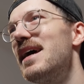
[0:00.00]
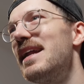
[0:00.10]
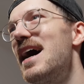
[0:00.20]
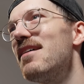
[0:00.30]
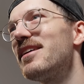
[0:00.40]

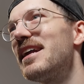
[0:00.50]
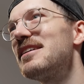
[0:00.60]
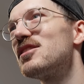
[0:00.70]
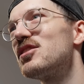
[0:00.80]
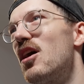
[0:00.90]
And after that,
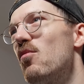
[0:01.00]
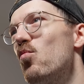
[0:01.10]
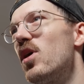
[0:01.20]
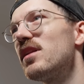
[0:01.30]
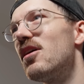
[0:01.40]
it's
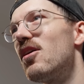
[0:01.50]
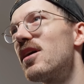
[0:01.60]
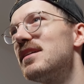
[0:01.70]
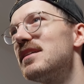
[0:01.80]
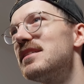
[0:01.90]
somewhat
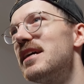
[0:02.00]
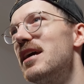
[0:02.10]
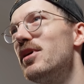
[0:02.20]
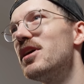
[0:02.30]
hard to say